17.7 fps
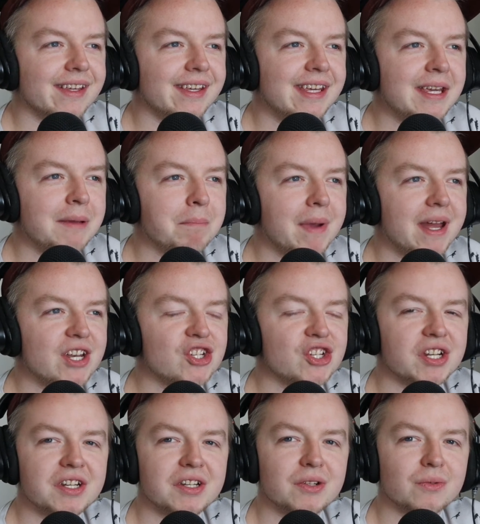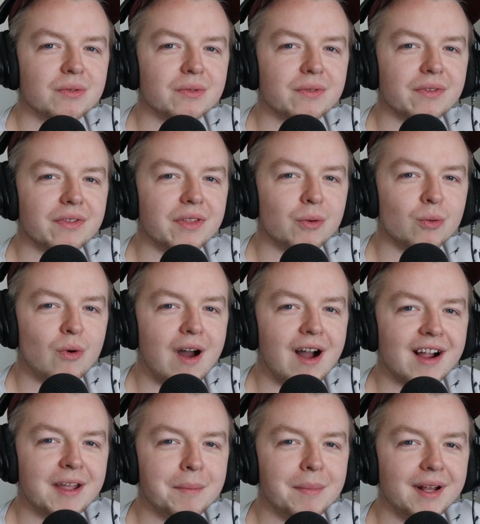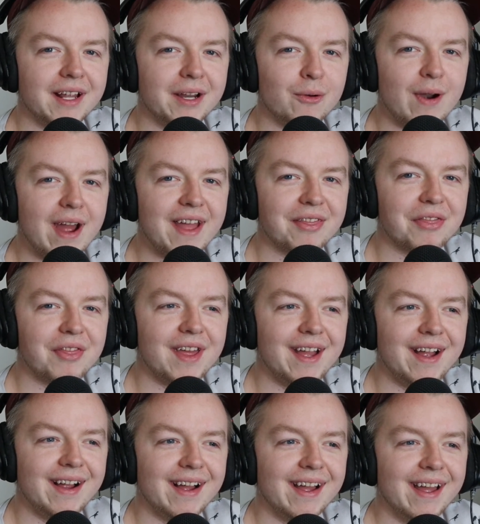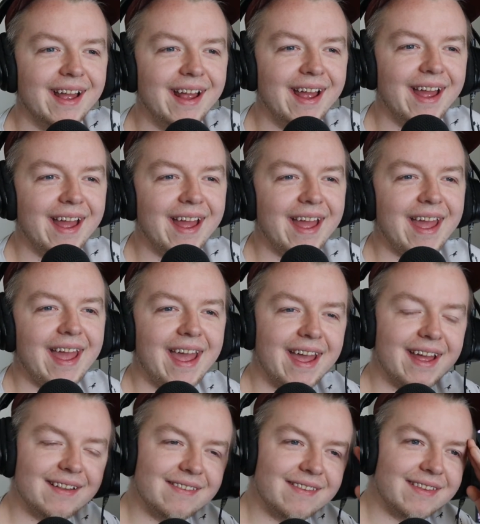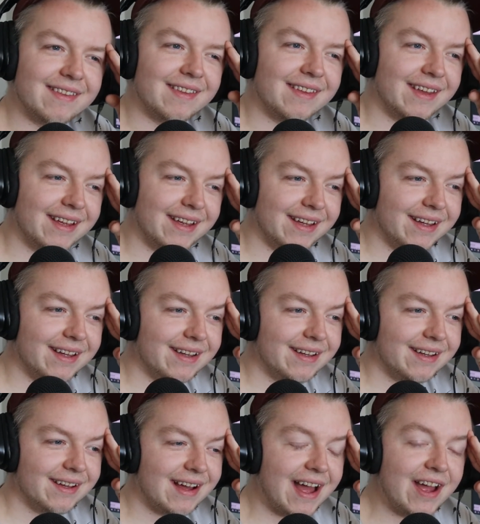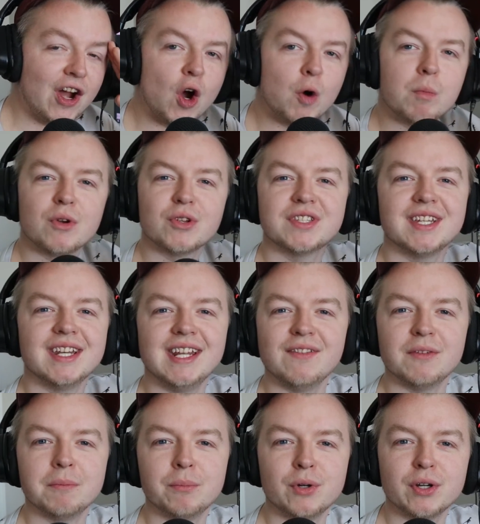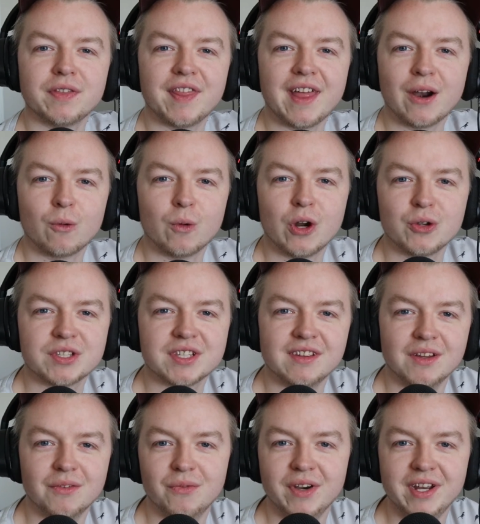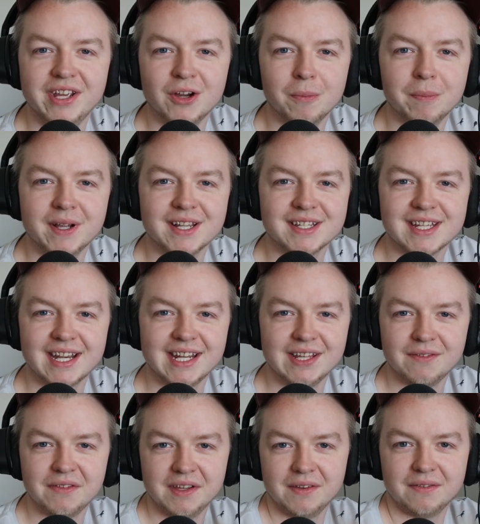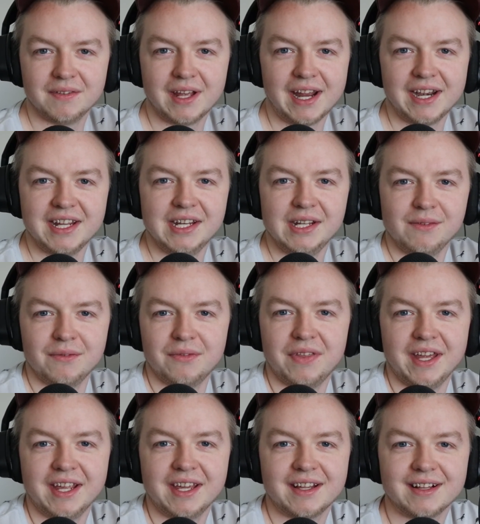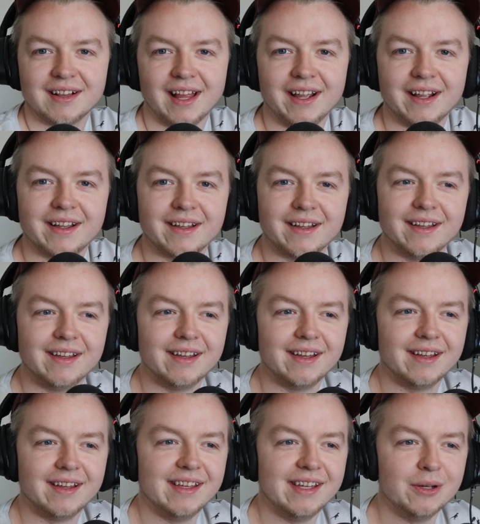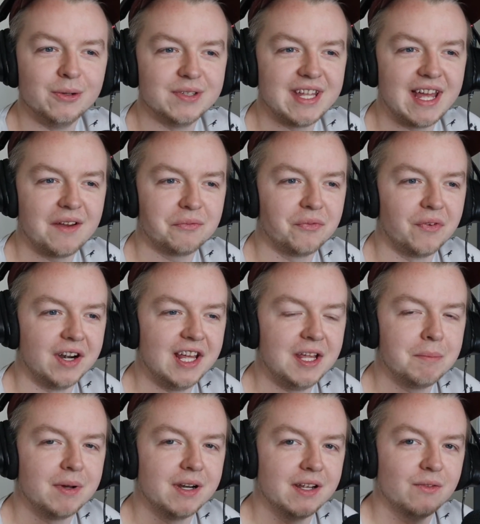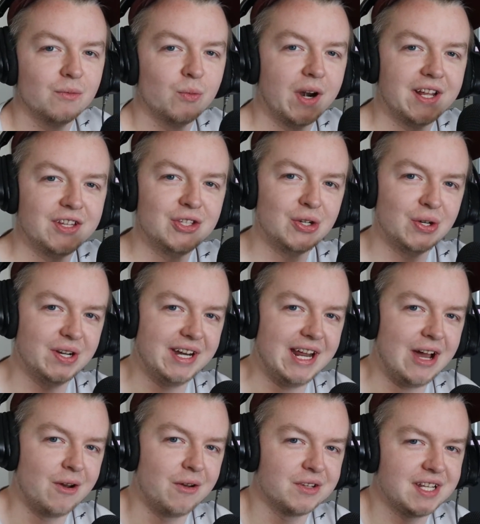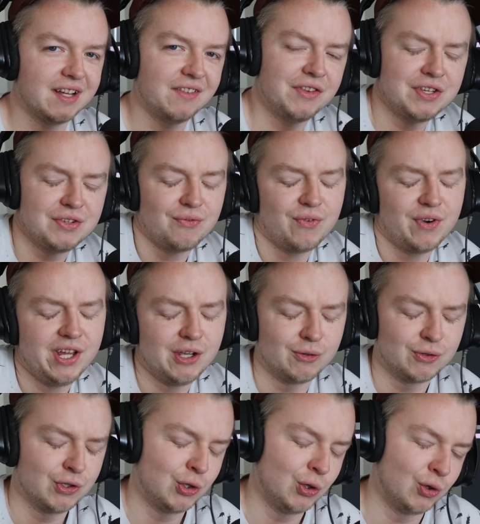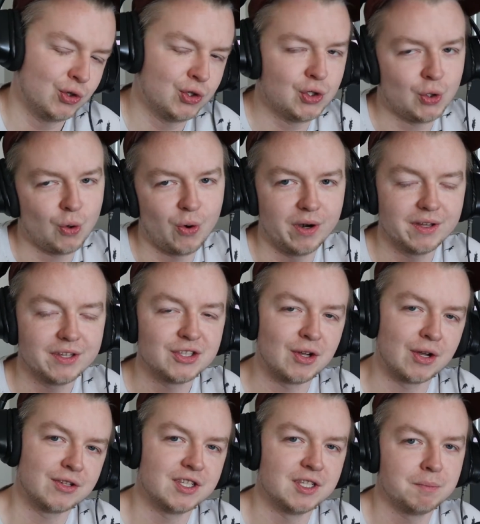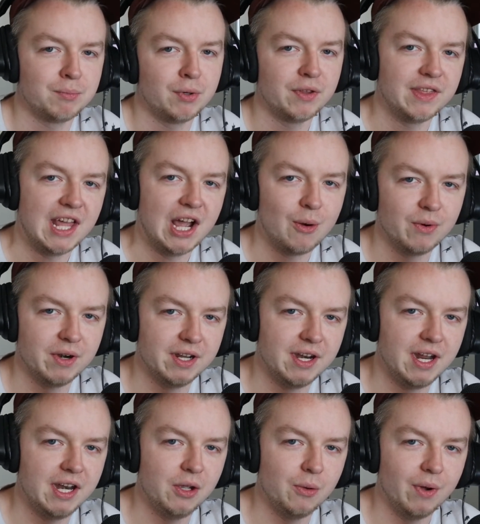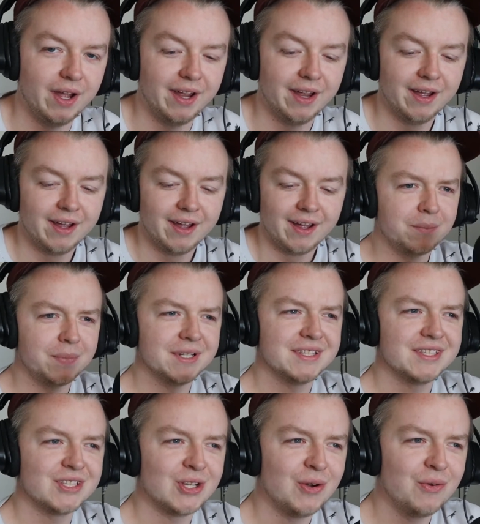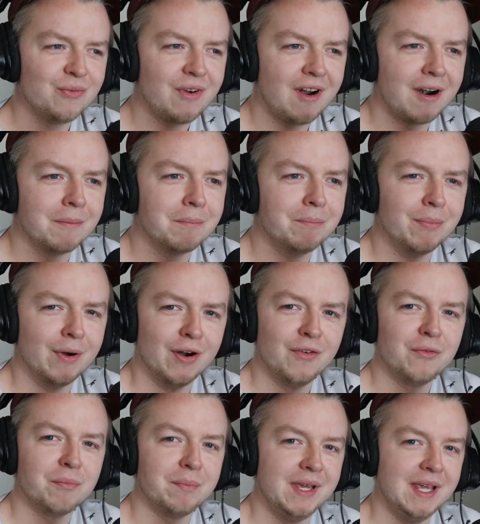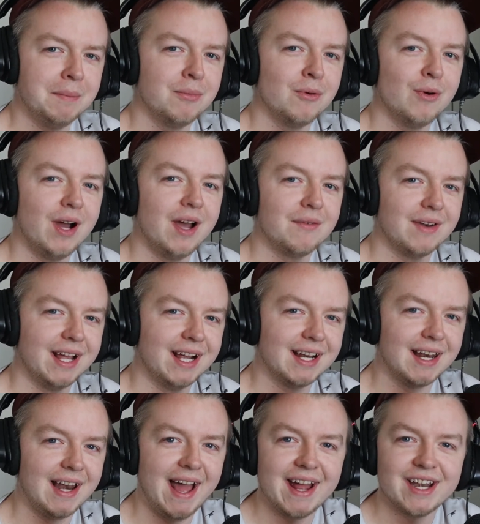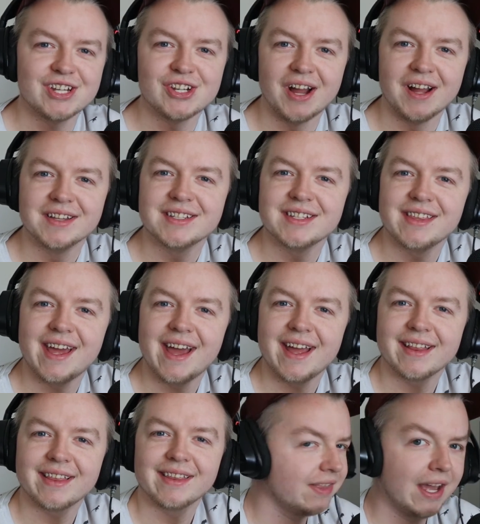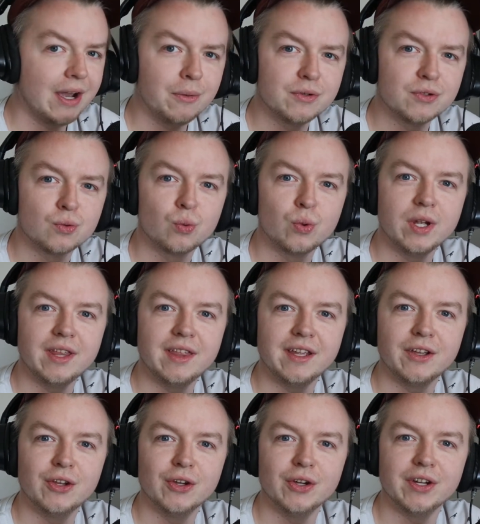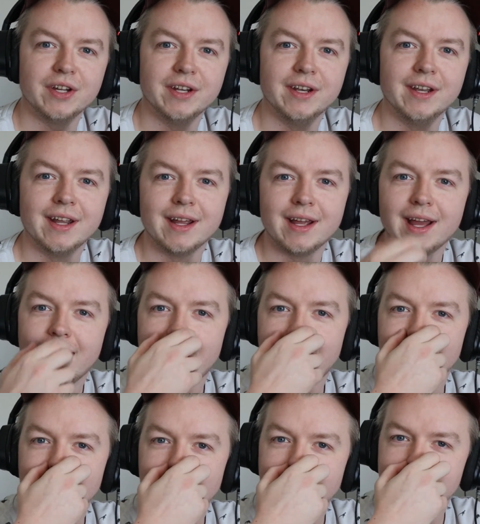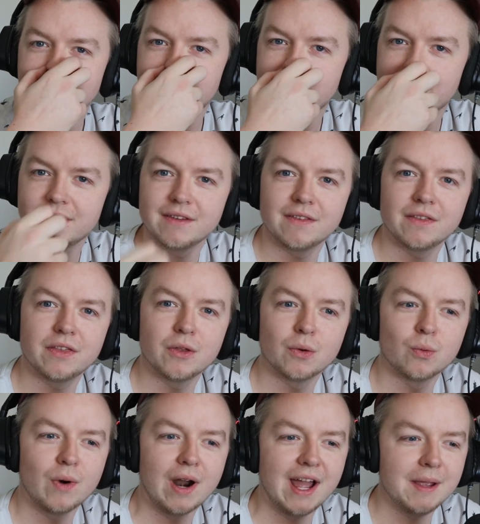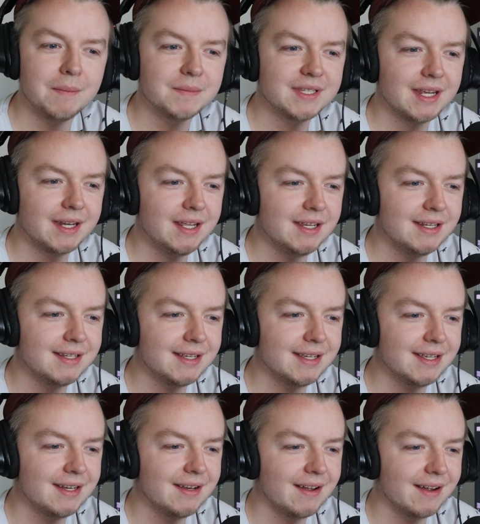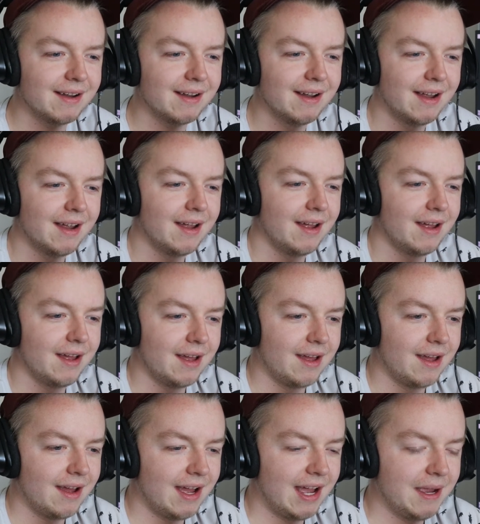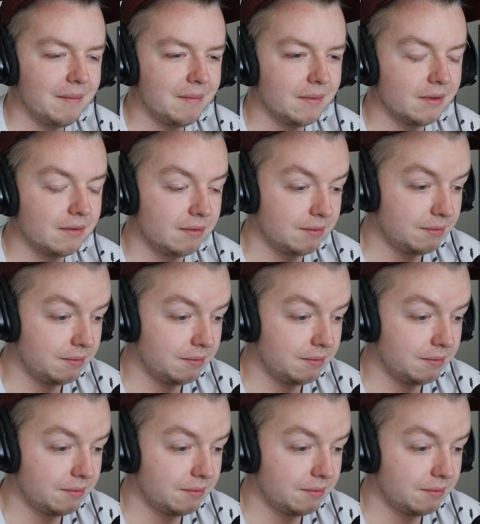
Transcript: he mentioned the Rockabilly Rat thing, and I almost didn't even put that roast in the video because I didn't I didn't even think like it was that funny. But it, when I took it out, I was like, this video is too short, so I'll just put that one in anyway but so far both people have like latched onto that. That was really good. I like the rhymes that he did. I'm